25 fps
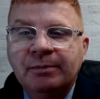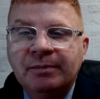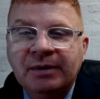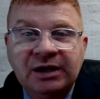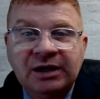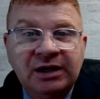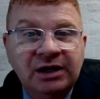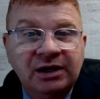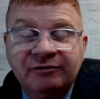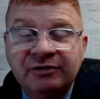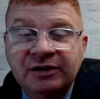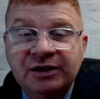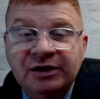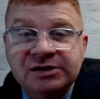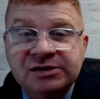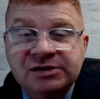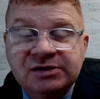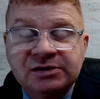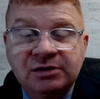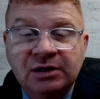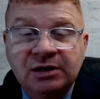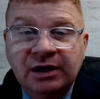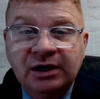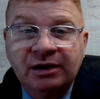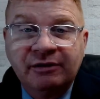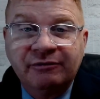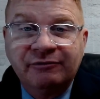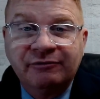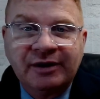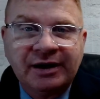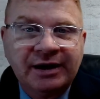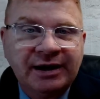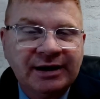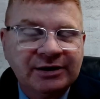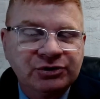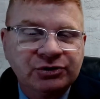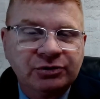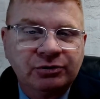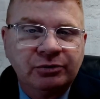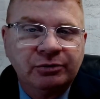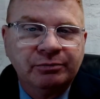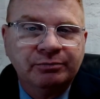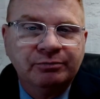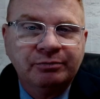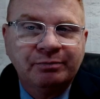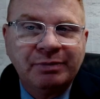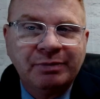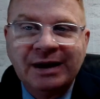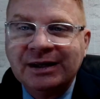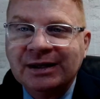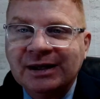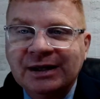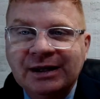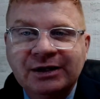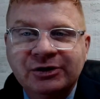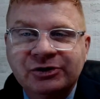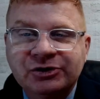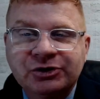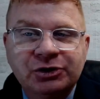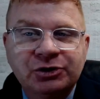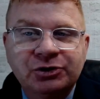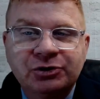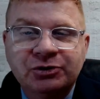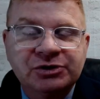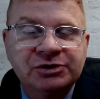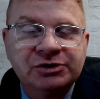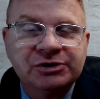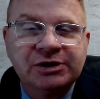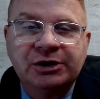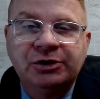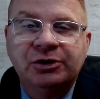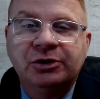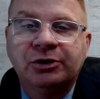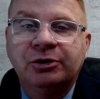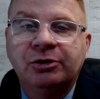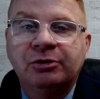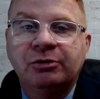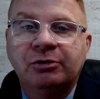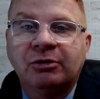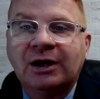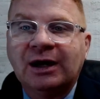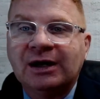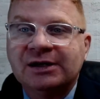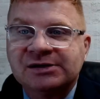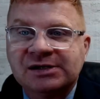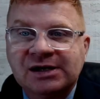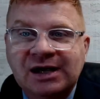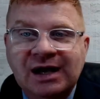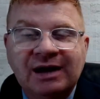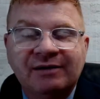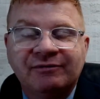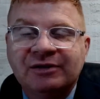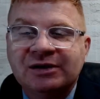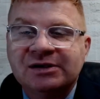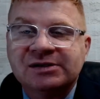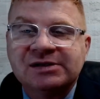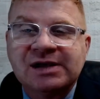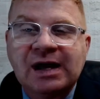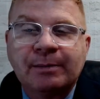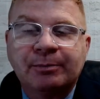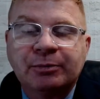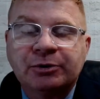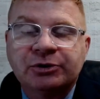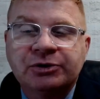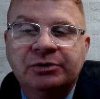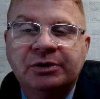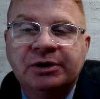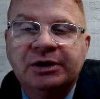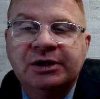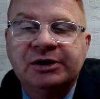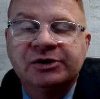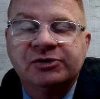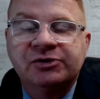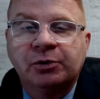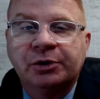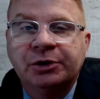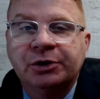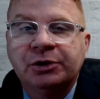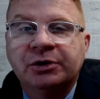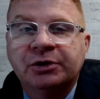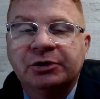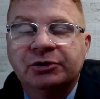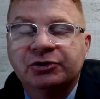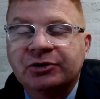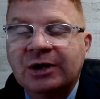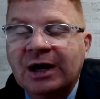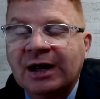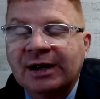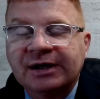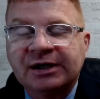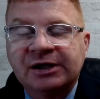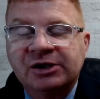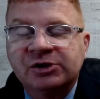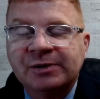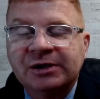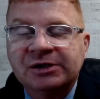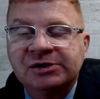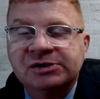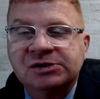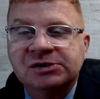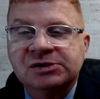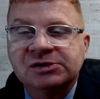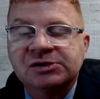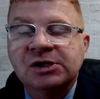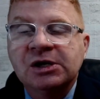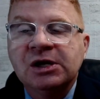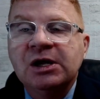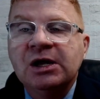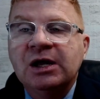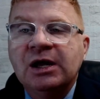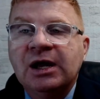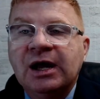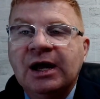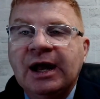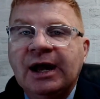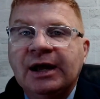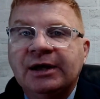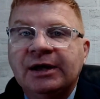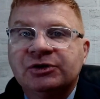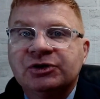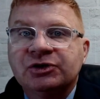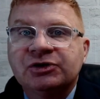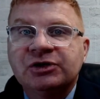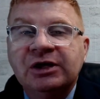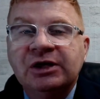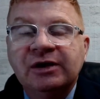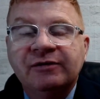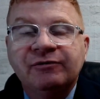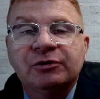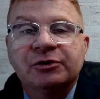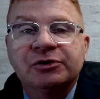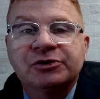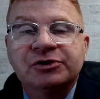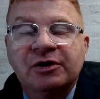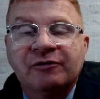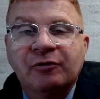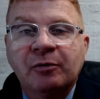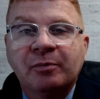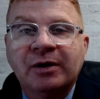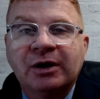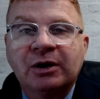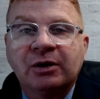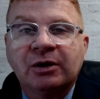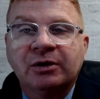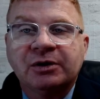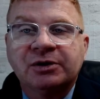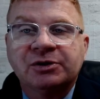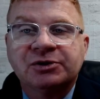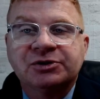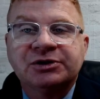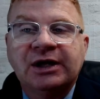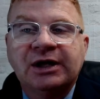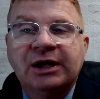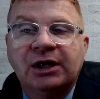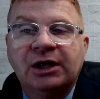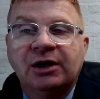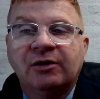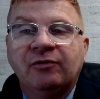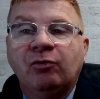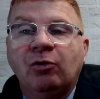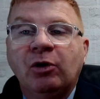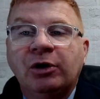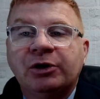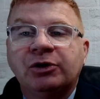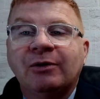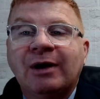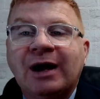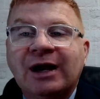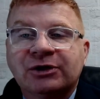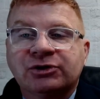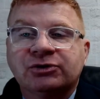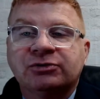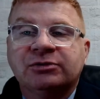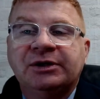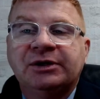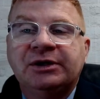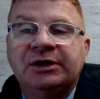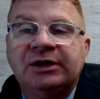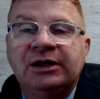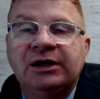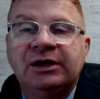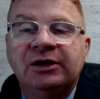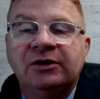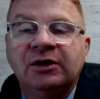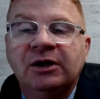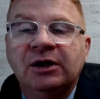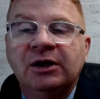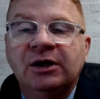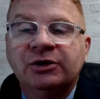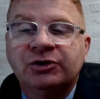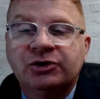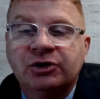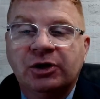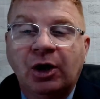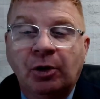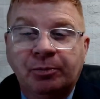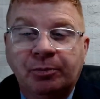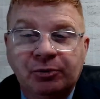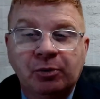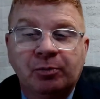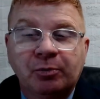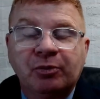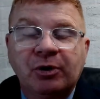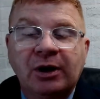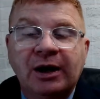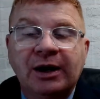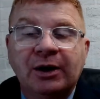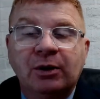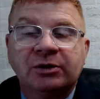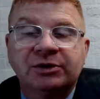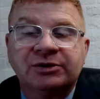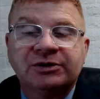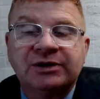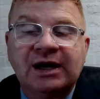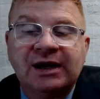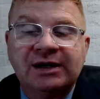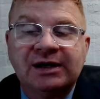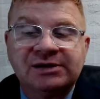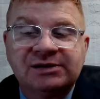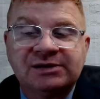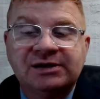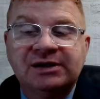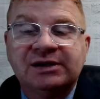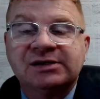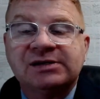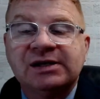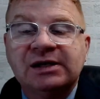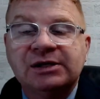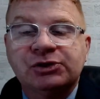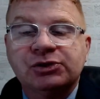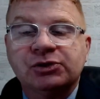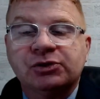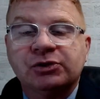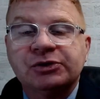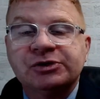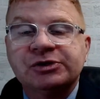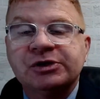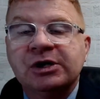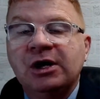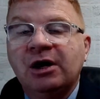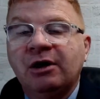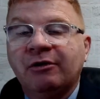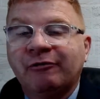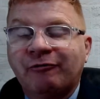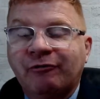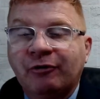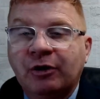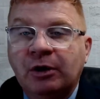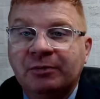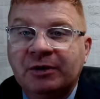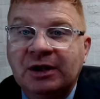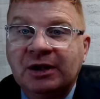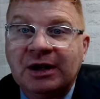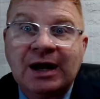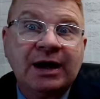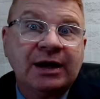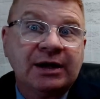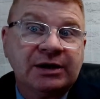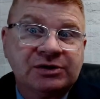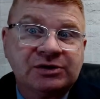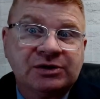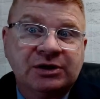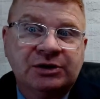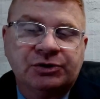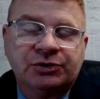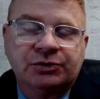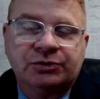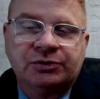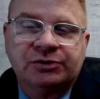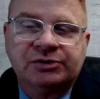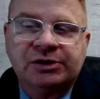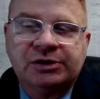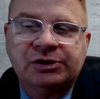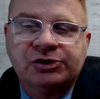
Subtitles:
Many of these financial banking institutions that you're utilizing have these opportunities where you can track expenses and just give yourself a better understanding of what you actually need to help you prioritize the essentials from the non-essentials.